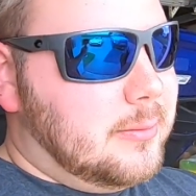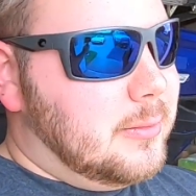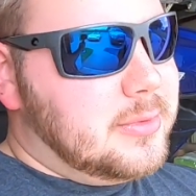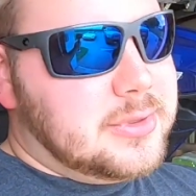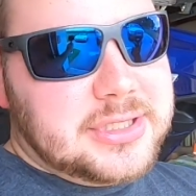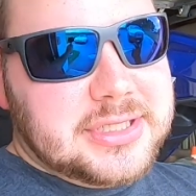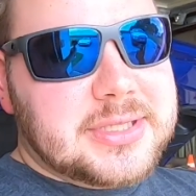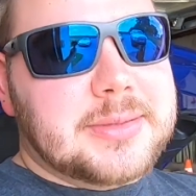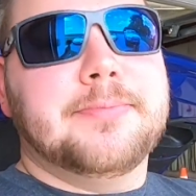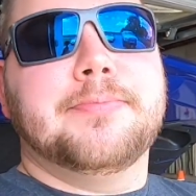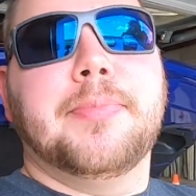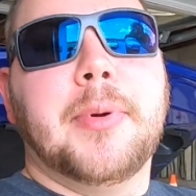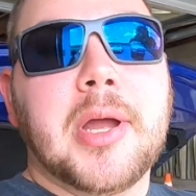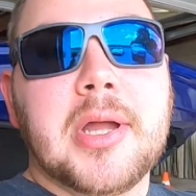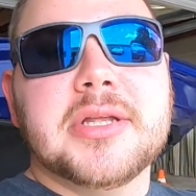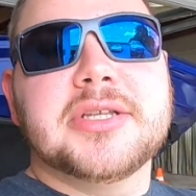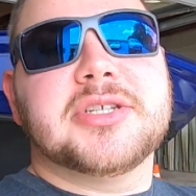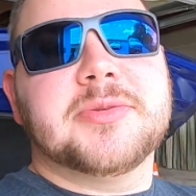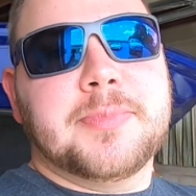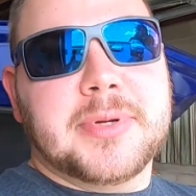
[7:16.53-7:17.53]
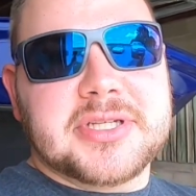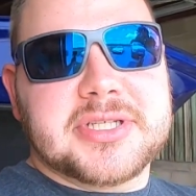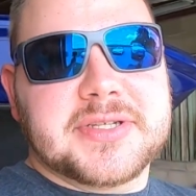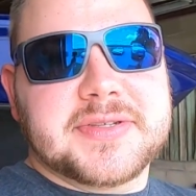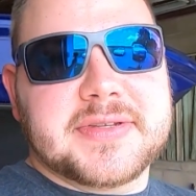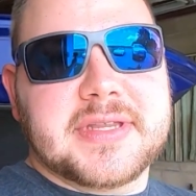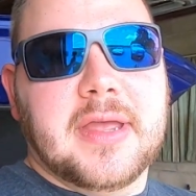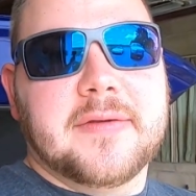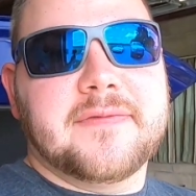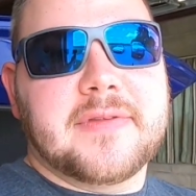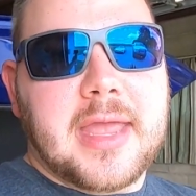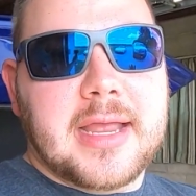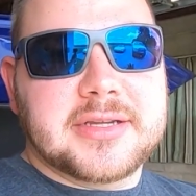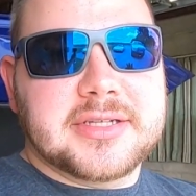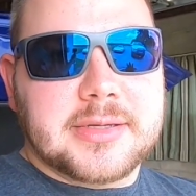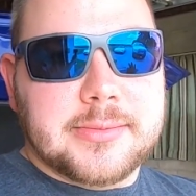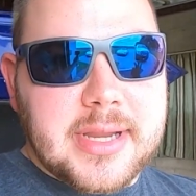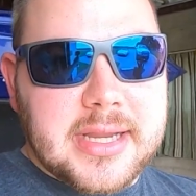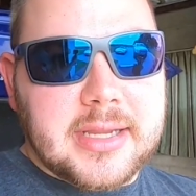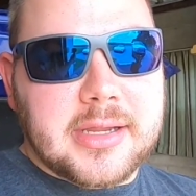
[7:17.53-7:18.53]
just a bunch of stuff to
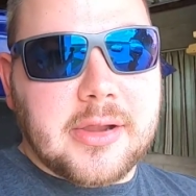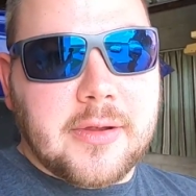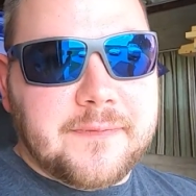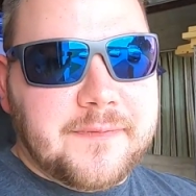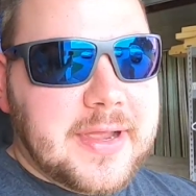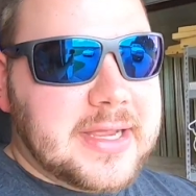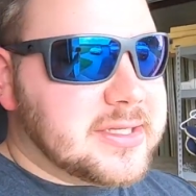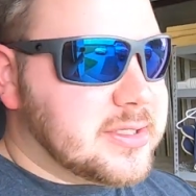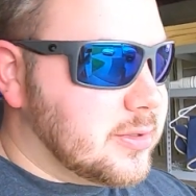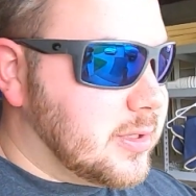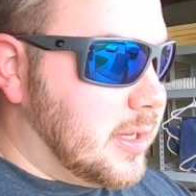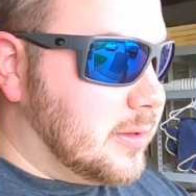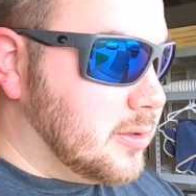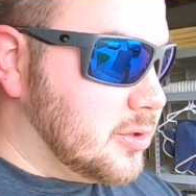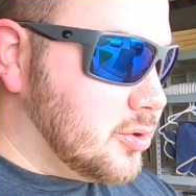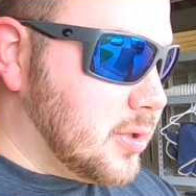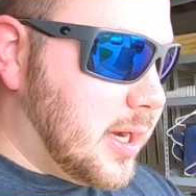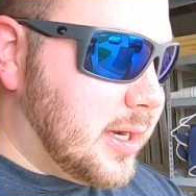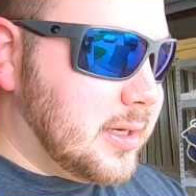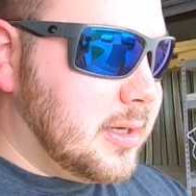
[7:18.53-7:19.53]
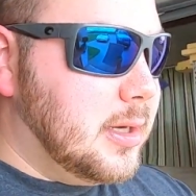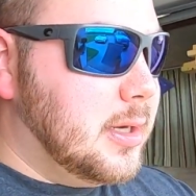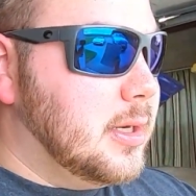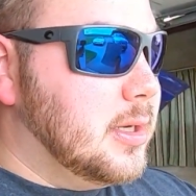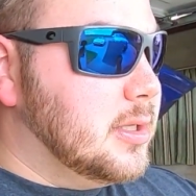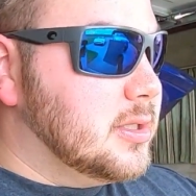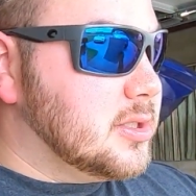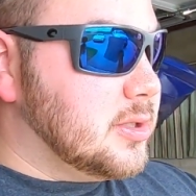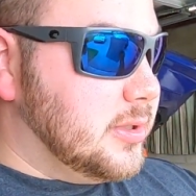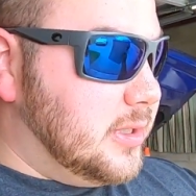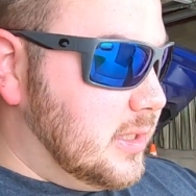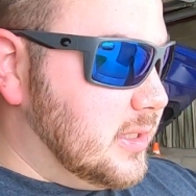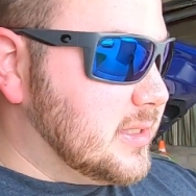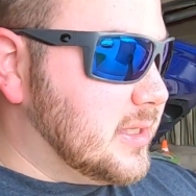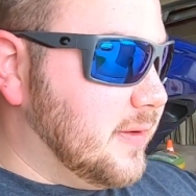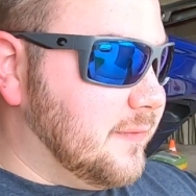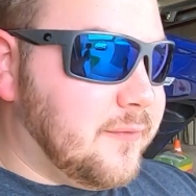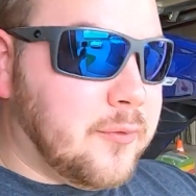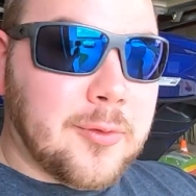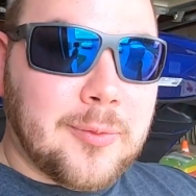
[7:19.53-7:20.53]
actually make you go faster down the track. So he does
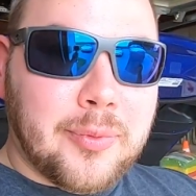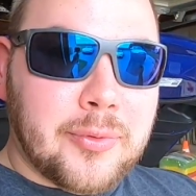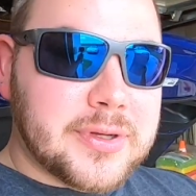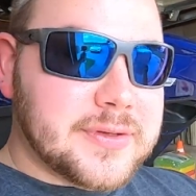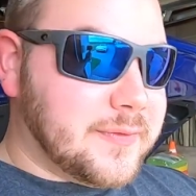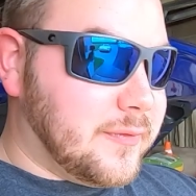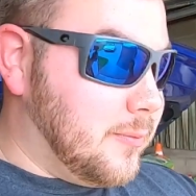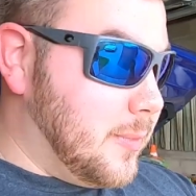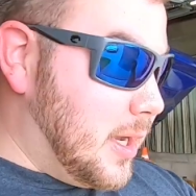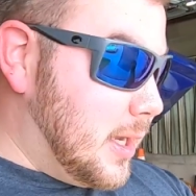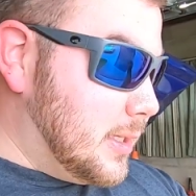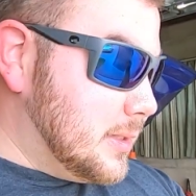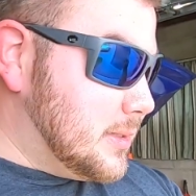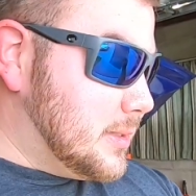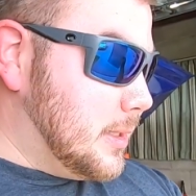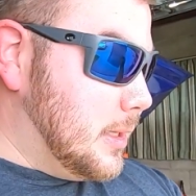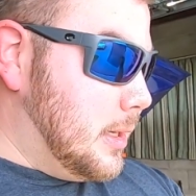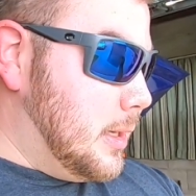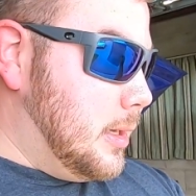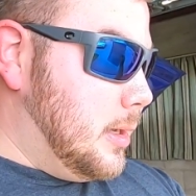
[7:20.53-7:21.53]
get 4 points for mods.